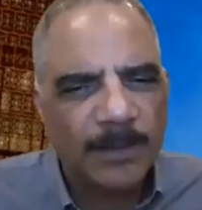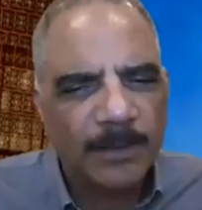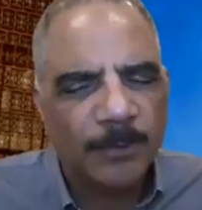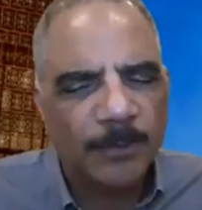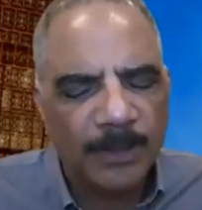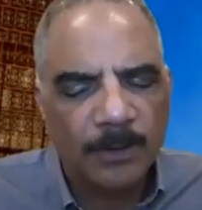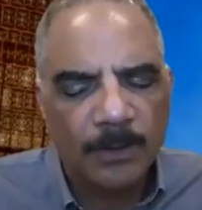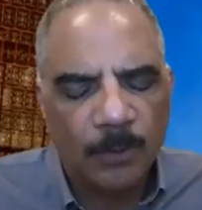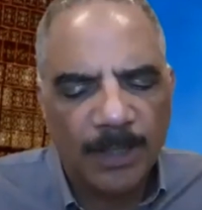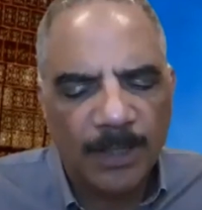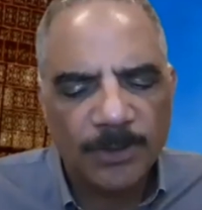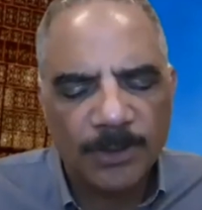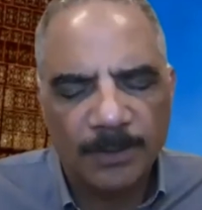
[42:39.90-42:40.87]
ask a really good
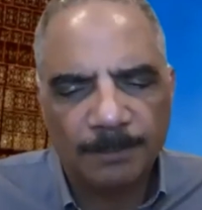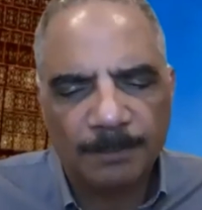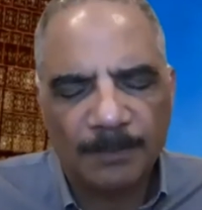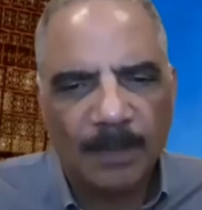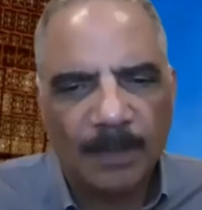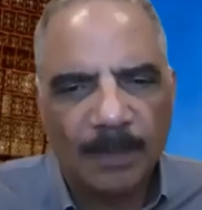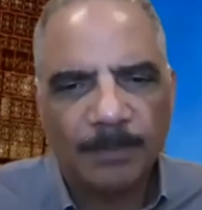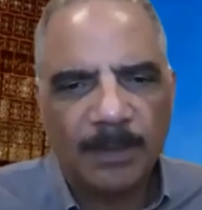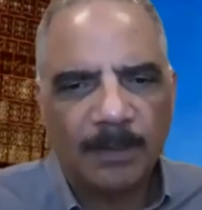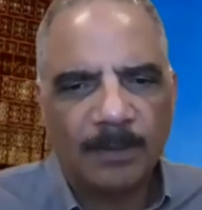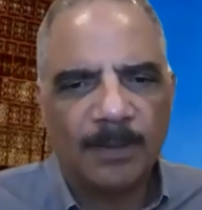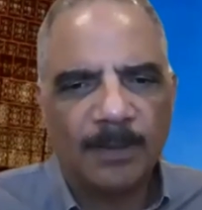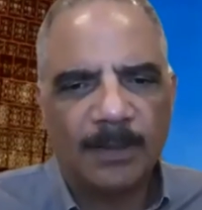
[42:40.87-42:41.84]
question, um, you
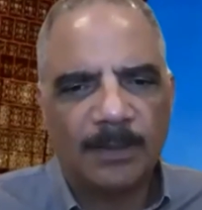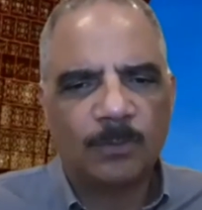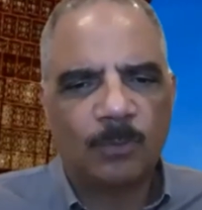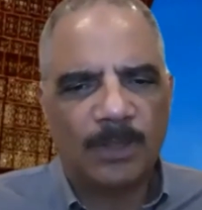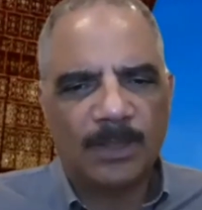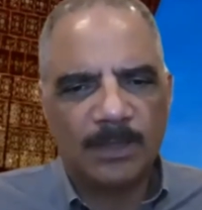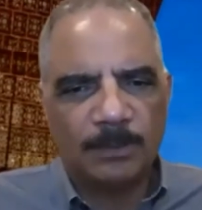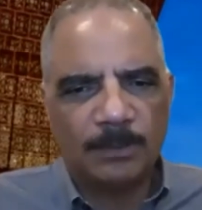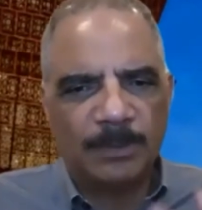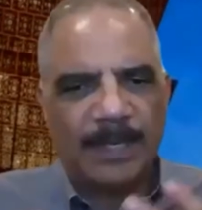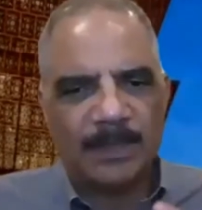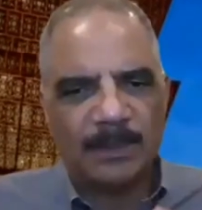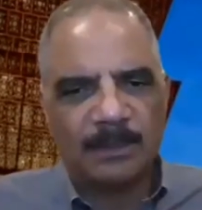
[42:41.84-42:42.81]
know, and it's one that has
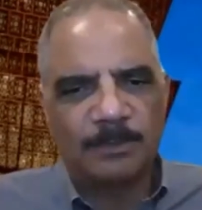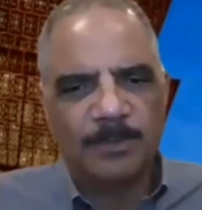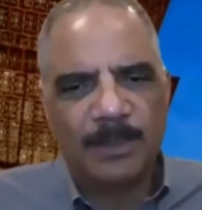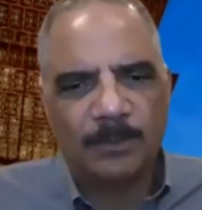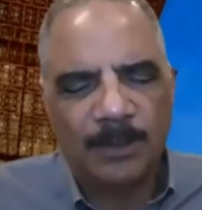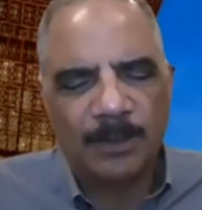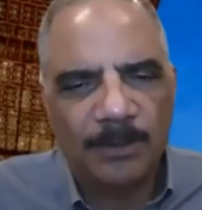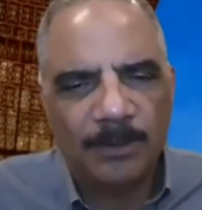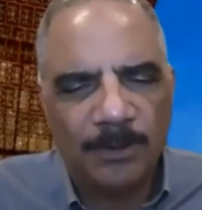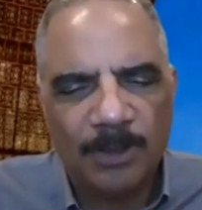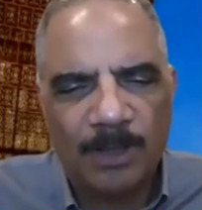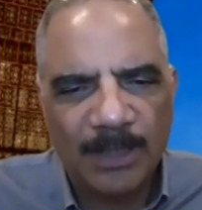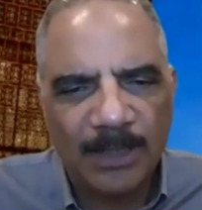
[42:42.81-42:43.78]
been asked of me. You know,
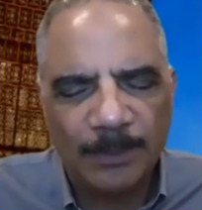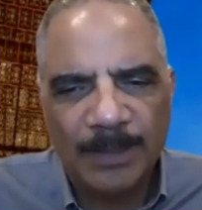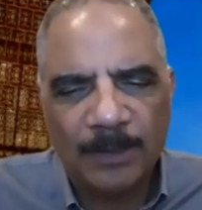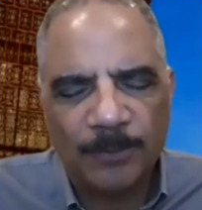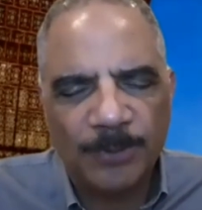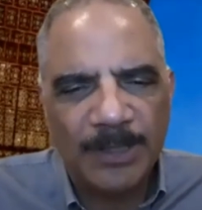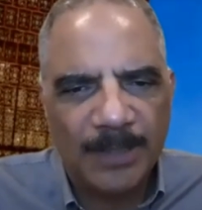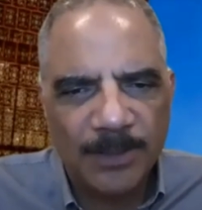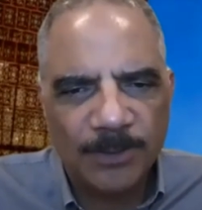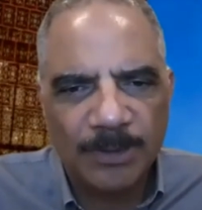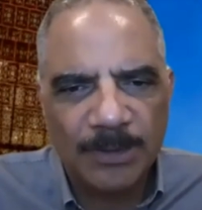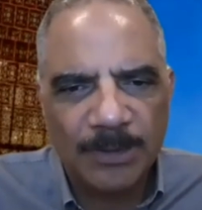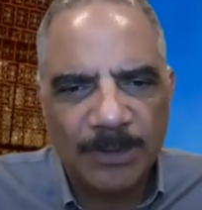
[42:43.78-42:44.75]
you're talking about
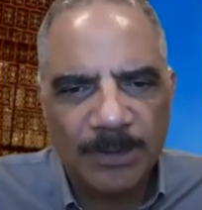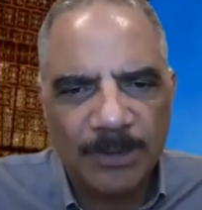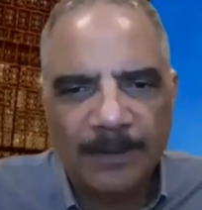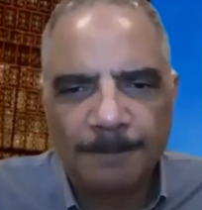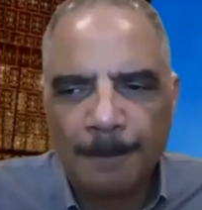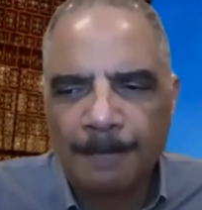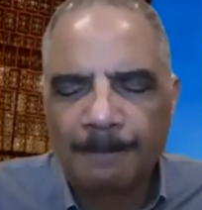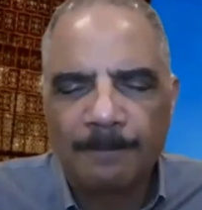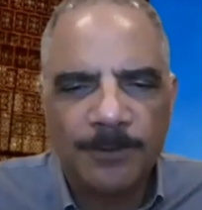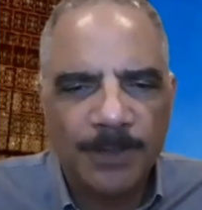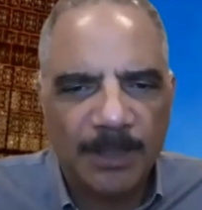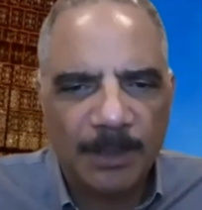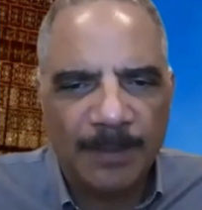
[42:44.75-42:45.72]
redistricting,
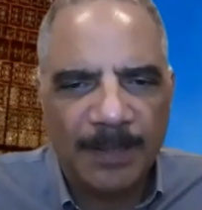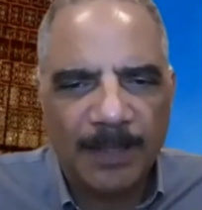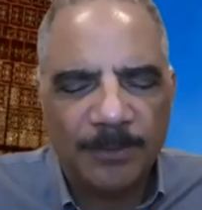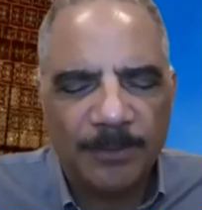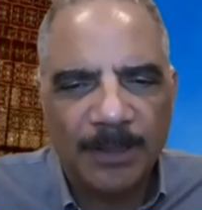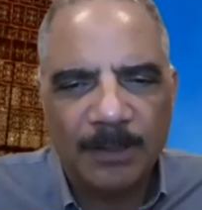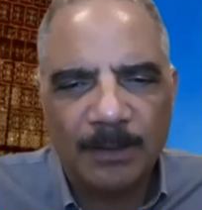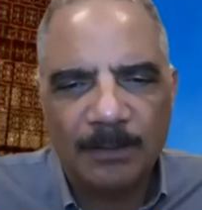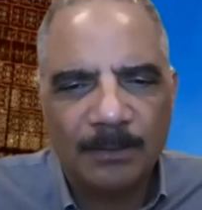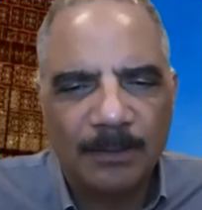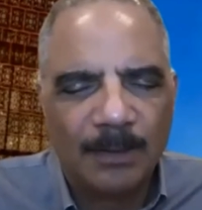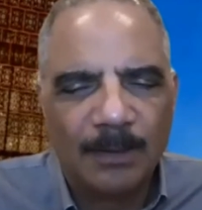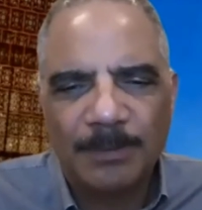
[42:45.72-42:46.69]
gerrymandering. You
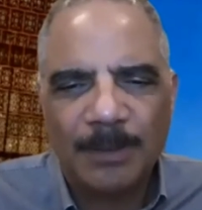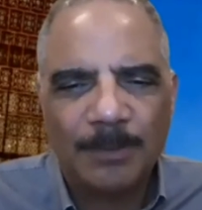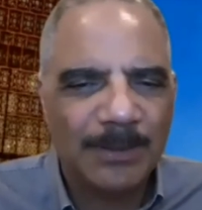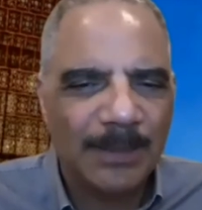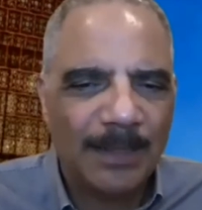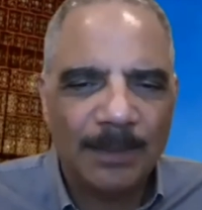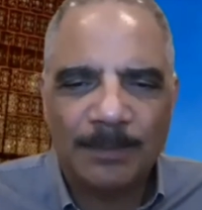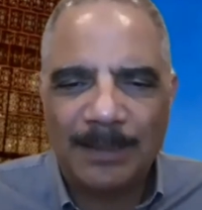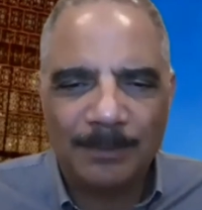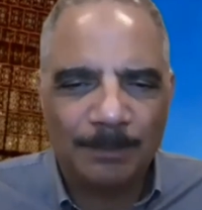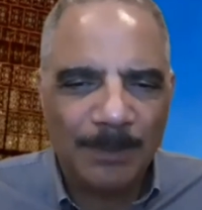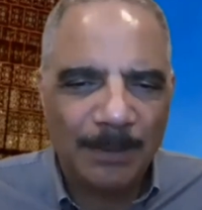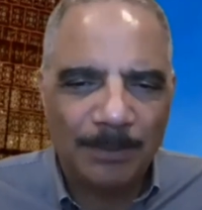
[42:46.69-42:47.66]
know, people say, "Hey, my
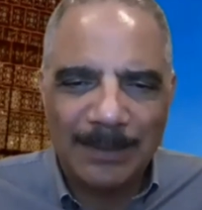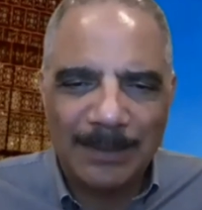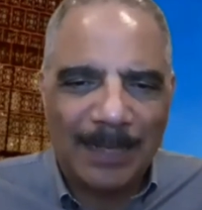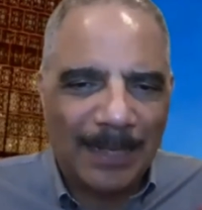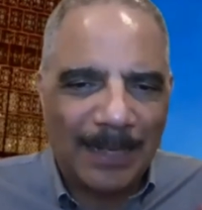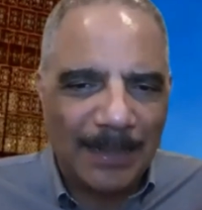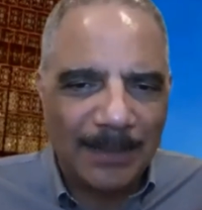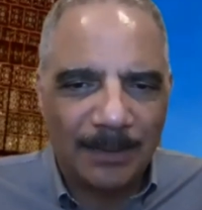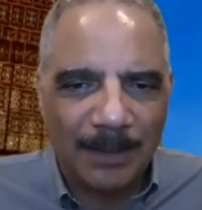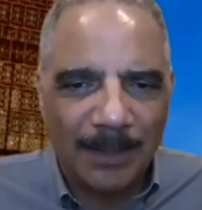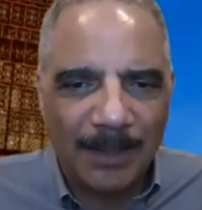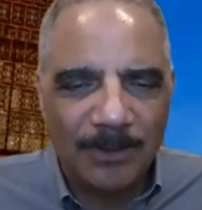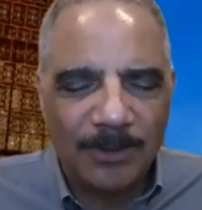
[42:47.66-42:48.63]
people's eyes
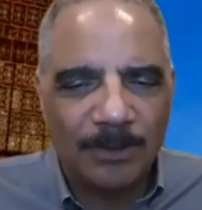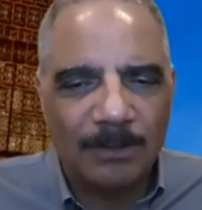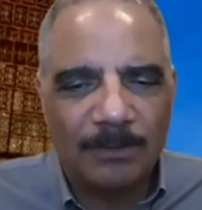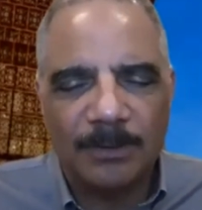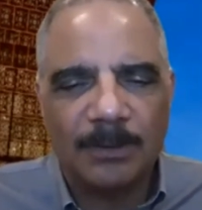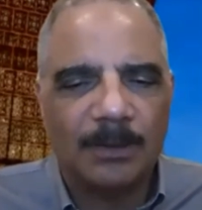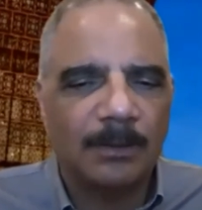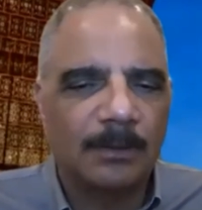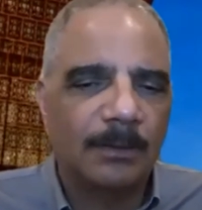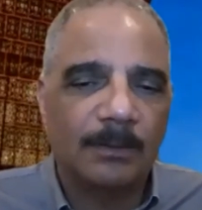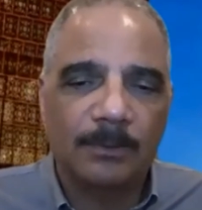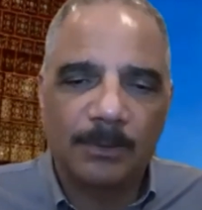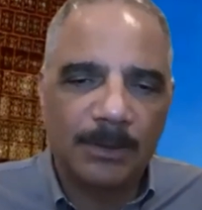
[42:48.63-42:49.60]
glaze over." Like,
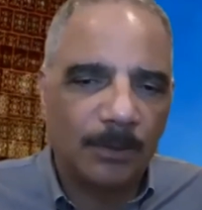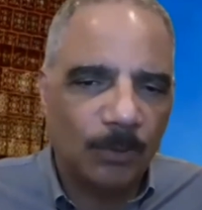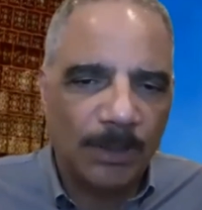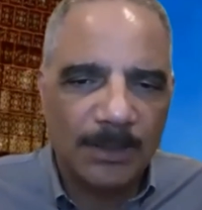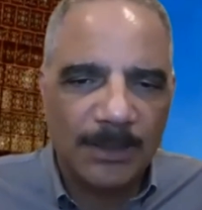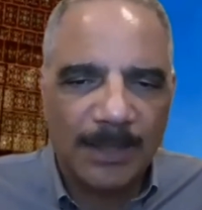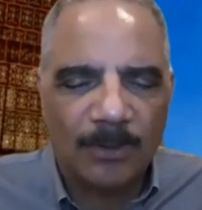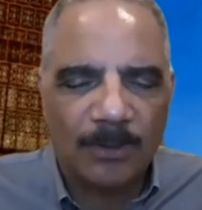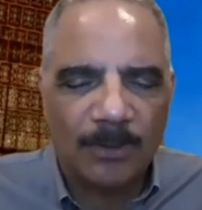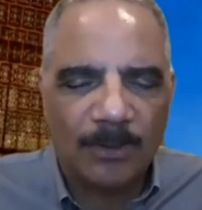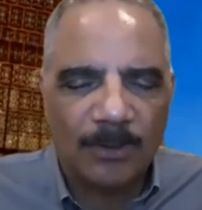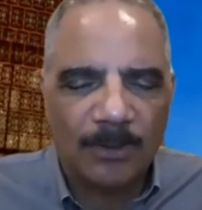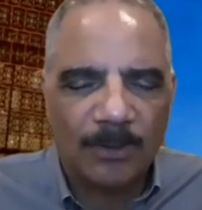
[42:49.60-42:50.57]
oh, you know, what is that
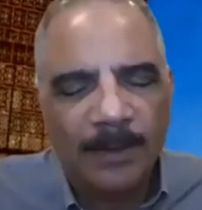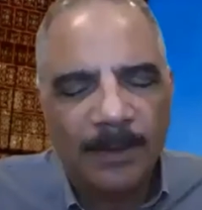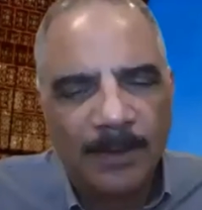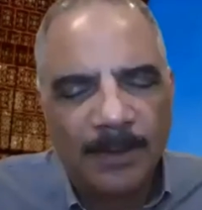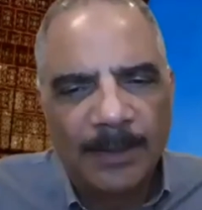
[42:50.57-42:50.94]
all about?